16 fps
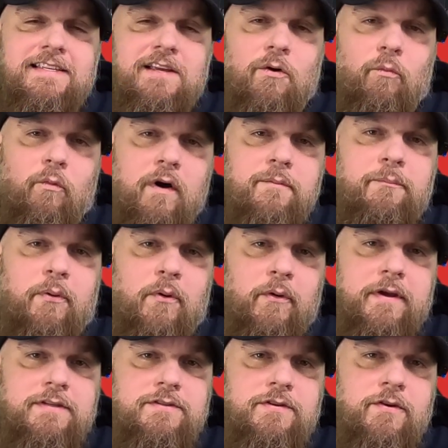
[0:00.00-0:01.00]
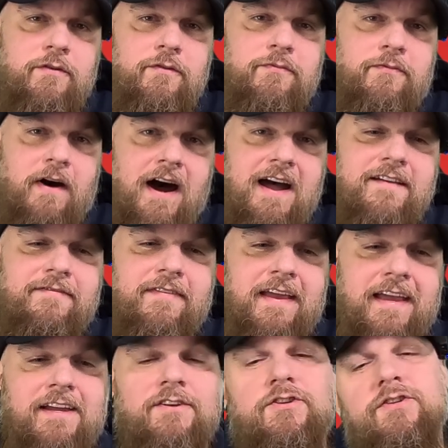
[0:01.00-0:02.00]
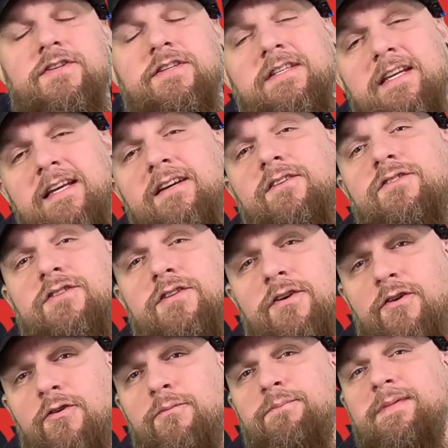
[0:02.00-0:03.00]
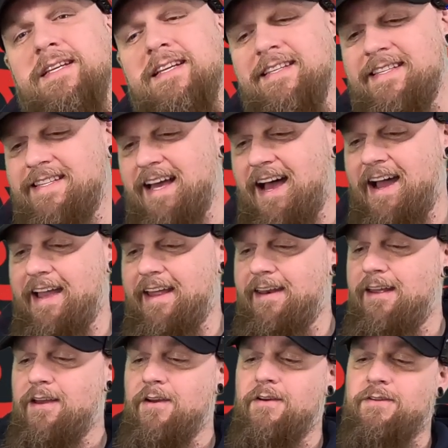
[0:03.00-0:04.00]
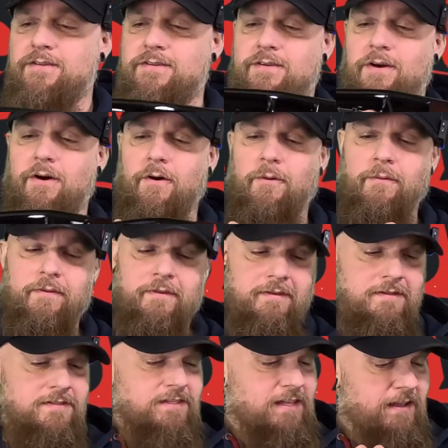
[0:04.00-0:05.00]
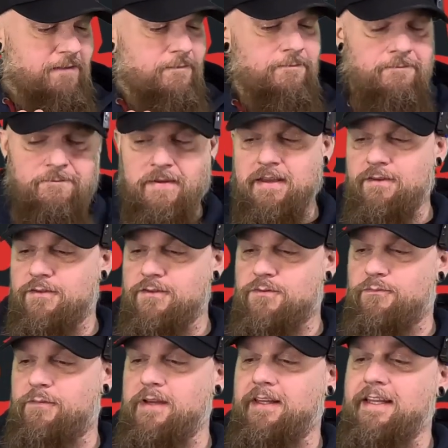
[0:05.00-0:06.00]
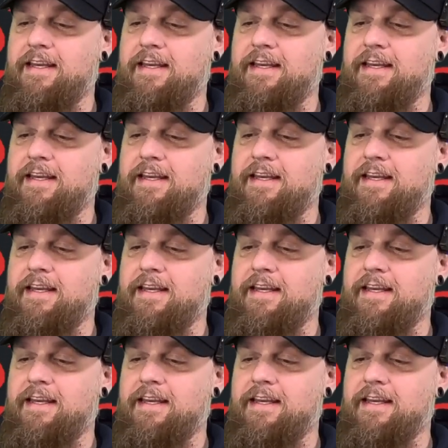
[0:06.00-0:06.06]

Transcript: a 1.25 inch steel tube design. So this thing feels really